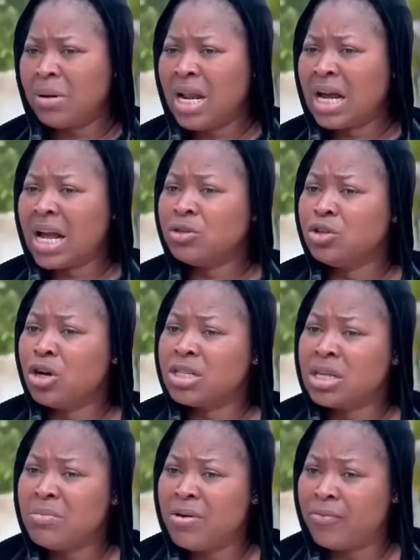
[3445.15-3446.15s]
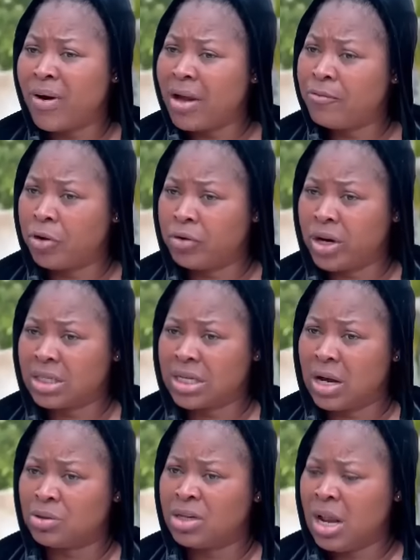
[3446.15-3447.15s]
Madam, can't you just give me
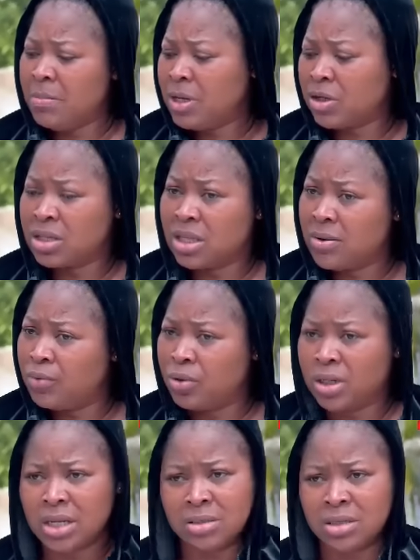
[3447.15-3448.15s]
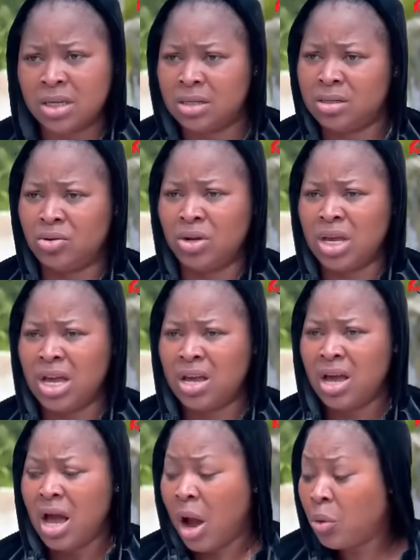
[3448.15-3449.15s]
500,000? Let me just give you these things,
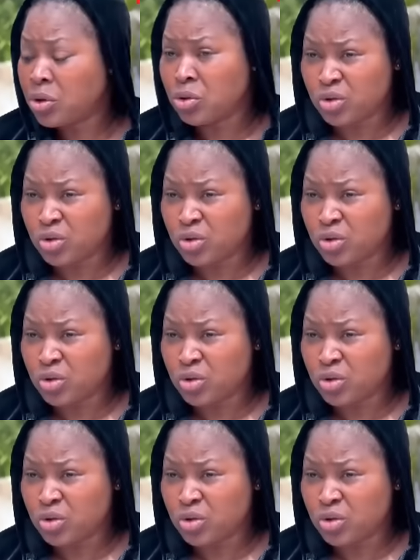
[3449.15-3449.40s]
okay?